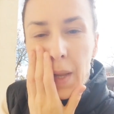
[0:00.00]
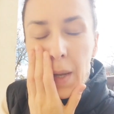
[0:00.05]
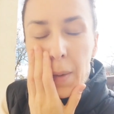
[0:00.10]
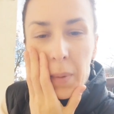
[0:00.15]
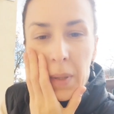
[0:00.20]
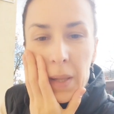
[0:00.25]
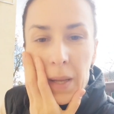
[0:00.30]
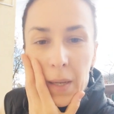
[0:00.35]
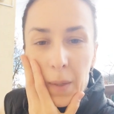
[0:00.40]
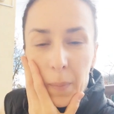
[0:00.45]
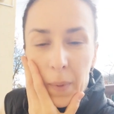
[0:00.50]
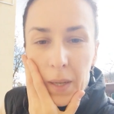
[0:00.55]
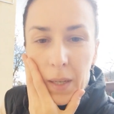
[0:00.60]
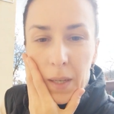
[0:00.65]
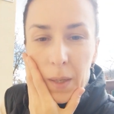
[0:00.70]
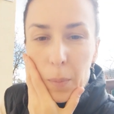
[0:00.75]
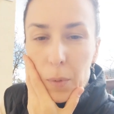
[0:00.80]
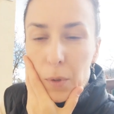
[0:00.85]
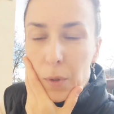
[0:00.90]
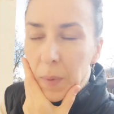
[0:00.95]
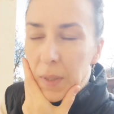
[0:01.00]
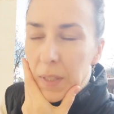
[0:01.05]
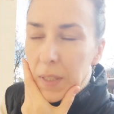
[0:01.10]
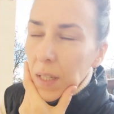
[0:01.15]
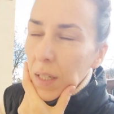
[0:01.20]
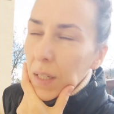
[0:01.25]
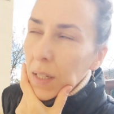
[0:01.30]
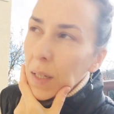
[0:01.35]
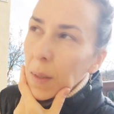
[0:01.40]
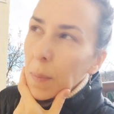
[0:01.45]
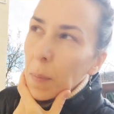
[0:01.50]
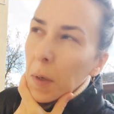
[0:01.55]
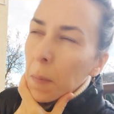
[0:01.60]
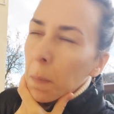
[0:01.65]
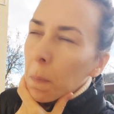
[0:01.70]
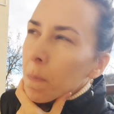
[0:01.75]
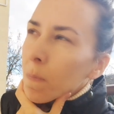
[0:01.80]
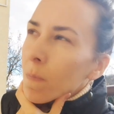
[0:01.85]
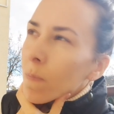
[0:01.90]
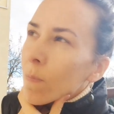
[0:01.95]
applying makeup on my skin, I
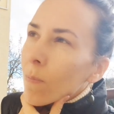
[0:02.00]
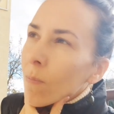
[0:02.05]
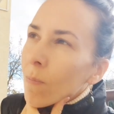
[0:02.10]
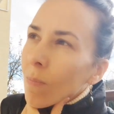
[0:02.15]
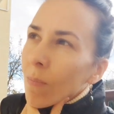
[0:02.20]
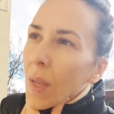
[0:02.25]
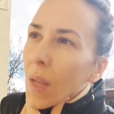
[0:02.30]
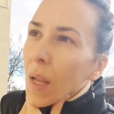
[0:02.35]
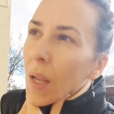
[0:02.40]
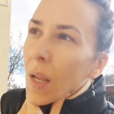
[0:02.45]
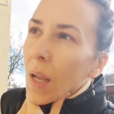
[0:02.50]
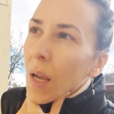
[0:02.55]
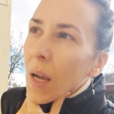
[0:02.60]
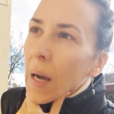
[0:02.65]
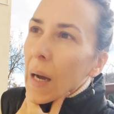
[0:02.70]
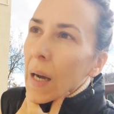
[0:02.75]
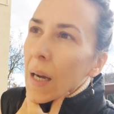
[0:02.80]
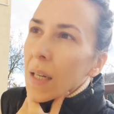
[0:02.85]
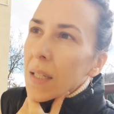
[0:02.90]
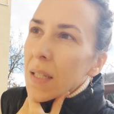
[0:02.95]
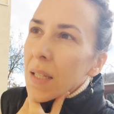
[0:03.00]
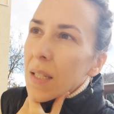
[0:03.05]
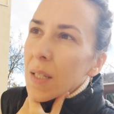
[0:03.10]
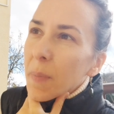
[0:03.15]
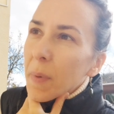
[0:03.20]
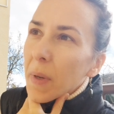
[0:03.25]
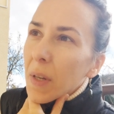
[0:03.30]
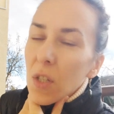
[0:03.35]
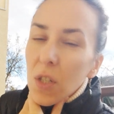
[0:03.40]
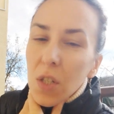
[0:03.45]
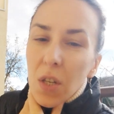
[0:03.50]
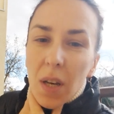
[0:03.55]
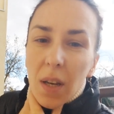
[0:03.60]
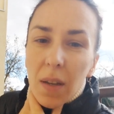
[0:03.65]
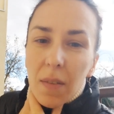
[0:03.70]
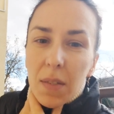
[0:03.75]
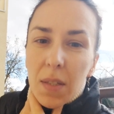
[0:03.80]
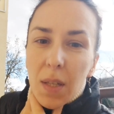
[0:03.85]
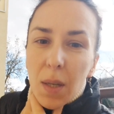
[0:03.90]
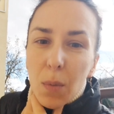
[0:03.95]
mean. I suspect she
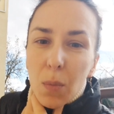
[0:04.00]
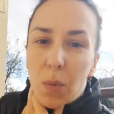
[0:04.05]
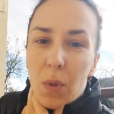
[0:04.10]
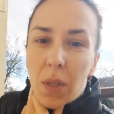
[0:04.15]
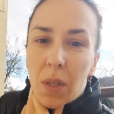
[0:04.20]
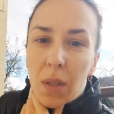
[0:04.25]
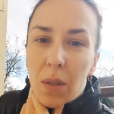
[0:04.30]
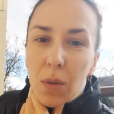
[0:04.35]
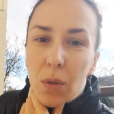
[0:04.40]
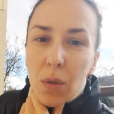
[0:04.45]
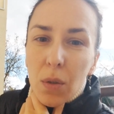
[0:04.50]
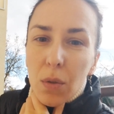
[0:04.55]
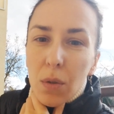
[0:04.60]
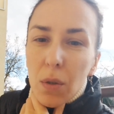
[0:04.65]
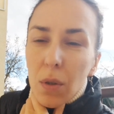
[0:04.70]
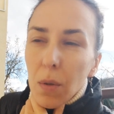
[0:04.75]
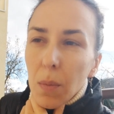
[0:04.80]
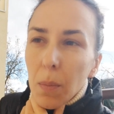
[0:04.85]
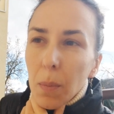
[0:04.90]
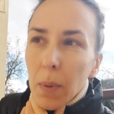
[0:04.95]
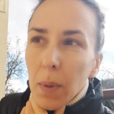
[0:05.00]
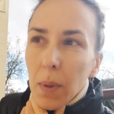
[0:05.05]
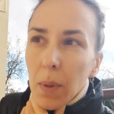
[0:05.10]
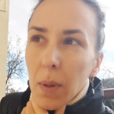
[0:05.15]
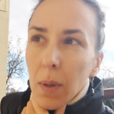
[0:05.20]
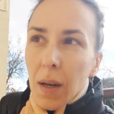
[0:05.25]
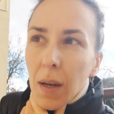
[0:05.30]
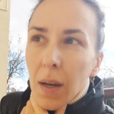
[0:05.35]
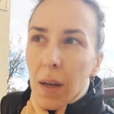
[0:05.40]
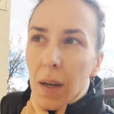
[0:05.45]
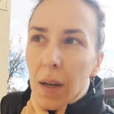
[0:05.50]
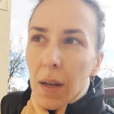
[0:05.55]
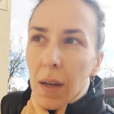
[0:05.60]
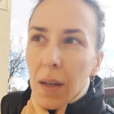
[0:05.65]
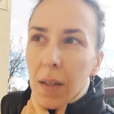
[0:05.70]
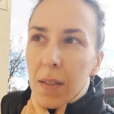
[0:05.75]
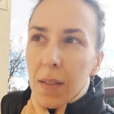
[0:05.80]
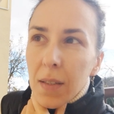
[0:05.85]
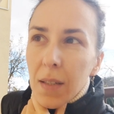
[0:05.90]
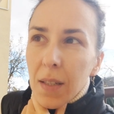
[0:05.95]
lives somewhere in Europe
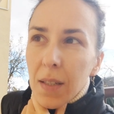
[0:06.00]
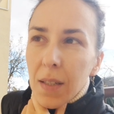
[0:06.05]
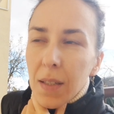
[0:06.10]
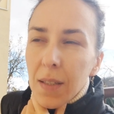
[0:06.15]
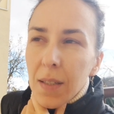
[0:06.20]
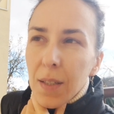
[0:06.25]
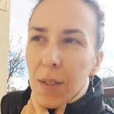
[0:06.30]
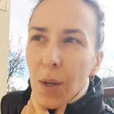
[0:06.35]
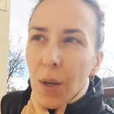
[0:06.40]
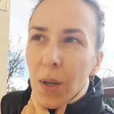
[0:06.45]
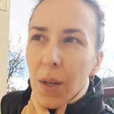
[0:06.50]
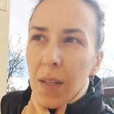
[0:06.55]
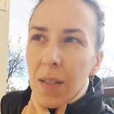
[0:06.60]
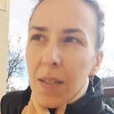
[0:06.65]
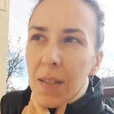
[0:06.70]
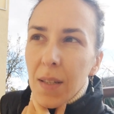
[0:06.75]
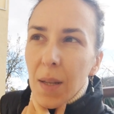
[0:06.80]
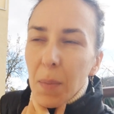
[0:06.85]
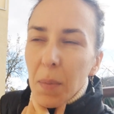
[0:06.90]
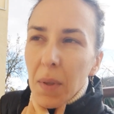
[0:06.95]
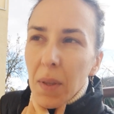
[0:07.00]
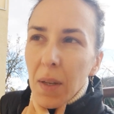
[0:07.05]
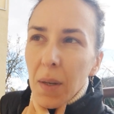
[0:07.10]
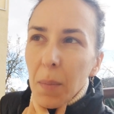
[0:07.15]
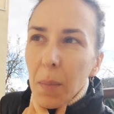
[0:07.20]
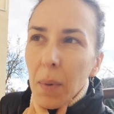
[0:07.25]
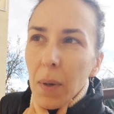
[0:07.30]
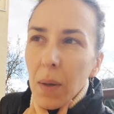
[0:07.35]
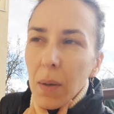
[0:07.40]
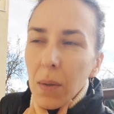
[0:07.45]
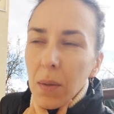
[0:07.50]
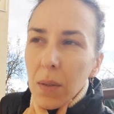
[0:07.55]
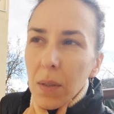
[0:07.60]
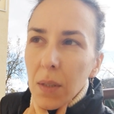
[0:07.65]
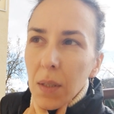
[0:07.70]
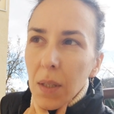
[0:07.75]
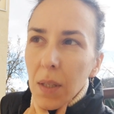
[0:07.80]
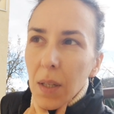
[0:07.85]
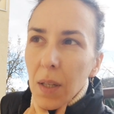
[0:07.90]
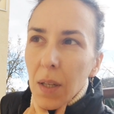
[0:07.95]
and started talking something about
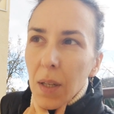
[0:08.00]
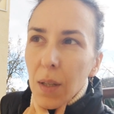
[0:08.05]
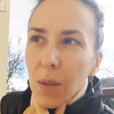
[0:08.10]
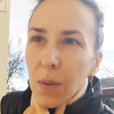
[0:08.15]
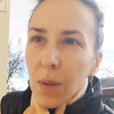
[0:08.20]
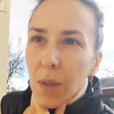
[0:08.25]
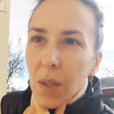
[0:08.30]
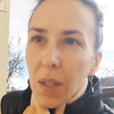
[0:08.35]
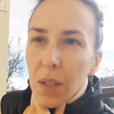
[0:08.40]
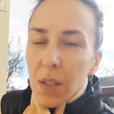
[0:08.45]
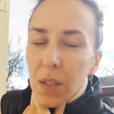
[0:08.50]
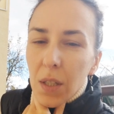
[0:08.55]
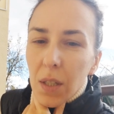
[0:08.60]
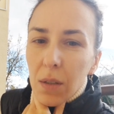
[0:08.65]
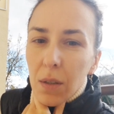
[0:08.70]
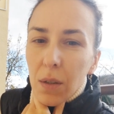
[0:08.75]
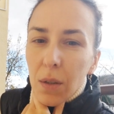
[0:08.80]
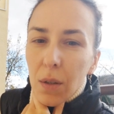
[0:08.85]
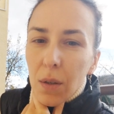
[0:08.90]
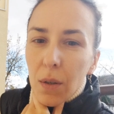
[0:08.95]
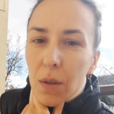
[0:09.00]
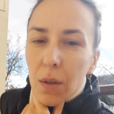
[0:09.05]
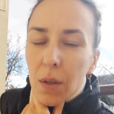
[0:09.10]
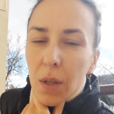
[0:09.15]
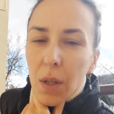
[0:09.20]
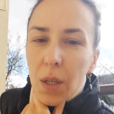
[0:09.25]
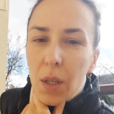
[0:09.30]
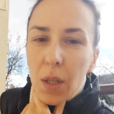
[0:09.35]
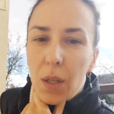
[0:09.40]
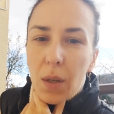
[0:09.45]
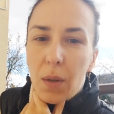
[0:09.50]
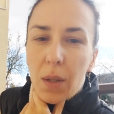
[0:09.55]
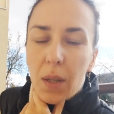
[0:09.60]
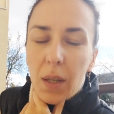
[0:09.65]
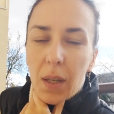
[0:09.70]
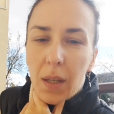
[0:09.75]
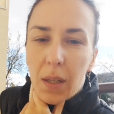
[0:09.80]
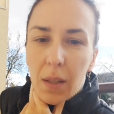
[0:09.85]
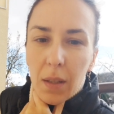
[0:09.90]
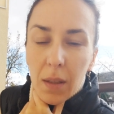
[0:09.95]
Lukashenko. You know,
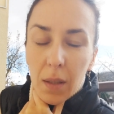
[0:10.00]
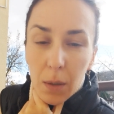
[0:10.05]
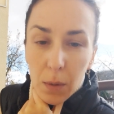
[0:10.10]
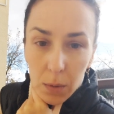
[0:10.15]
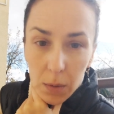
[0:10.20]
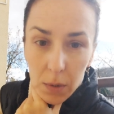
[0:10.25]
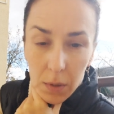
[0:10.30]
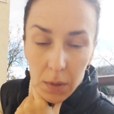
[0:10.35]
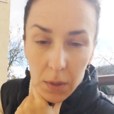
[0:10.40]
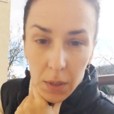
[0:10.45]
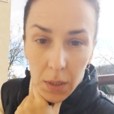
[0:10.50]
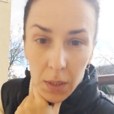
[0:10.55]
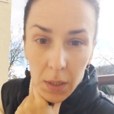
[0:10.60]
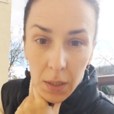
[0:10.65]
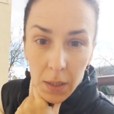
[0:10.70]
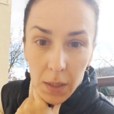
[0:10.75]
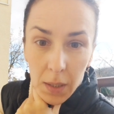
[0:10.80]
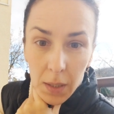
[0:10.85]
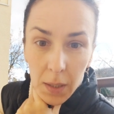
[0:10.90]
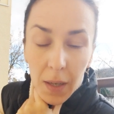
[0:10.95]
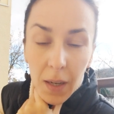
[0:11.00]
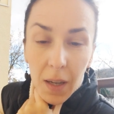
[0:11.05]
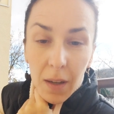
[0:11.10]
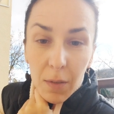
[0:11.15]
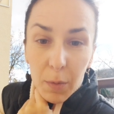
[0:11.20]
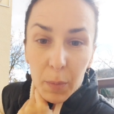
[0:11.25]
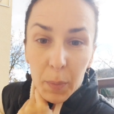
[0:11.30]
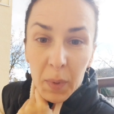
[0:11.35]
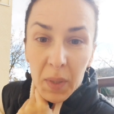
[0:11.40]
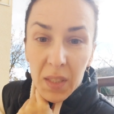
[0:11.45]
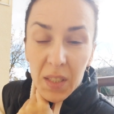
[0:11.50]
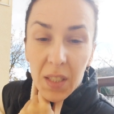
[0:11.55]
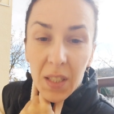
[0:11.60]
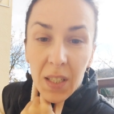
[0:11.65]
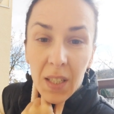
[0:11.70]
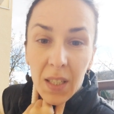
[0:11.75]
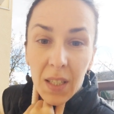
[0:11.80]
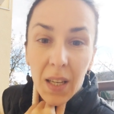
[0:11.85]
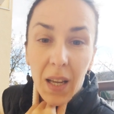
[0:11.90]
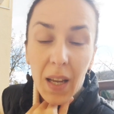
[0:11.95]
like those government
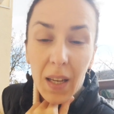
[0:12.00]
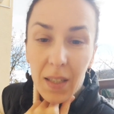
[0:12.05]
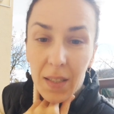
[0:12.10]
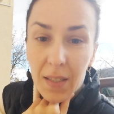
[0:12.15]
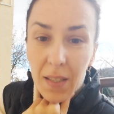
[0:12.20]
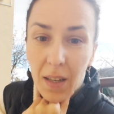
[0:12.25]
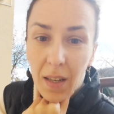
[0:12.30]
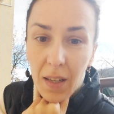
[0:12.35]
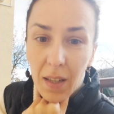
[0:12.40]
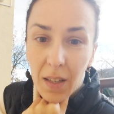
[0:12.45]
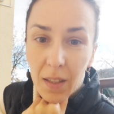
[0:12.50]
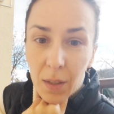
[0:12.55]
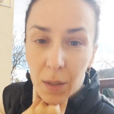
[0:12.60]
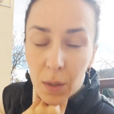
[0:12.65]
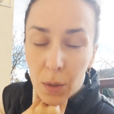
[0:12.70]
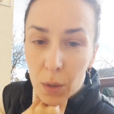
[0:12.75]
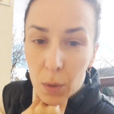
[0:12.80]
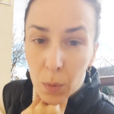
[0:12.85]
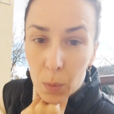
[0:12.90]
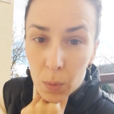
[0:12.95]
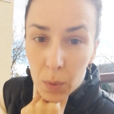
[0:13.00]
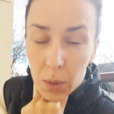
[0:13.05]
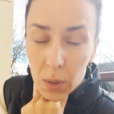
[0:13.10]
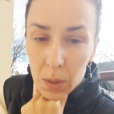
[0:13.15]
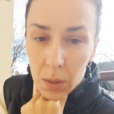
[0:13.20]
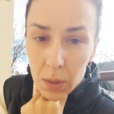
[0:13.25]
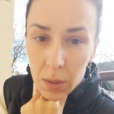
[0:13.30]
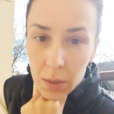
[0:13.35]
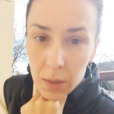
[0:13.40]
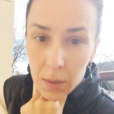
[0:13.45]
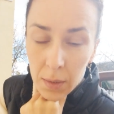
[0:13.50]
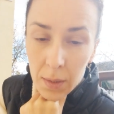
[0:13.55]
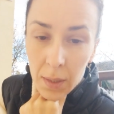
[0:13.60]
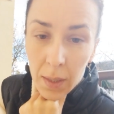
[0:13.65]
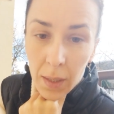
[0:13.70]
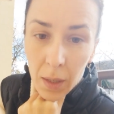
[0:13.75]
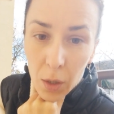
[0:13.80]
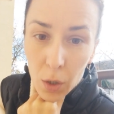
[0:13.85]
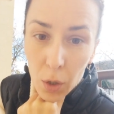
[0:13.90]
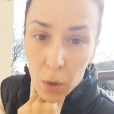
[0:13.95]
in exile,
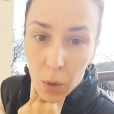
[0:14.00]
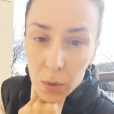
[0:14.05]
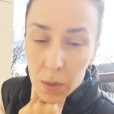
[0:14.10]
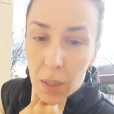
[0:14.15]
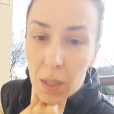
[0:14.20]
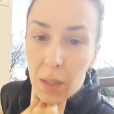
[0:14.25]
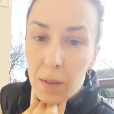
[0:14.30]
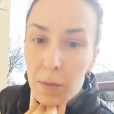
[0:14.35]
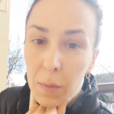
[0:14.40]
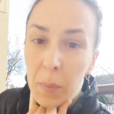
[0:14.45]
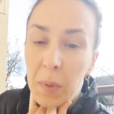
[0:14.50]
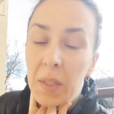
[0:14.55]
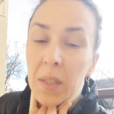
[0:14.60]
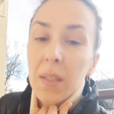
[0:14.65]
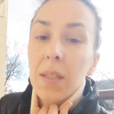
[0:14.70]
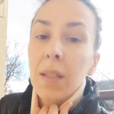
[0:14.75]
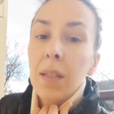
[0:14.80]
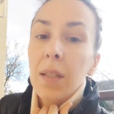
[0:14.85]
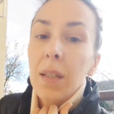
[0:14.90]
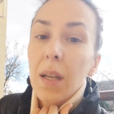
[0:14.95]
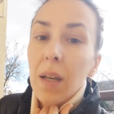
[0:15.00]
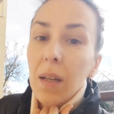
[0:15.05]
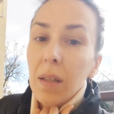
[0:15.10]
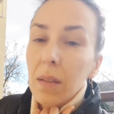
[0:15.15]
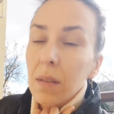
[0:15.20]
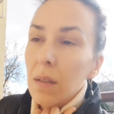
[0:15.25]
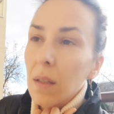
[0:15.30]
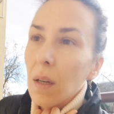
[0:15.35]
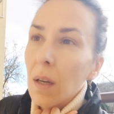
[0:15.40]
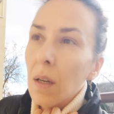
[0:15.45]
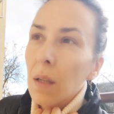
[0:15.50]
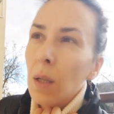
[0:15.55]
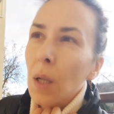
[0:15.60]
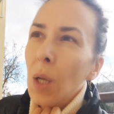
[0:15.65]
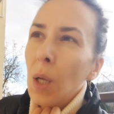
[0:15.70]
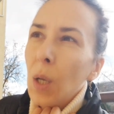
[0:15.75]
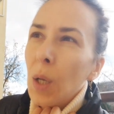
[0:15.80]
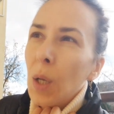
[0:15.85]
they are called government in exile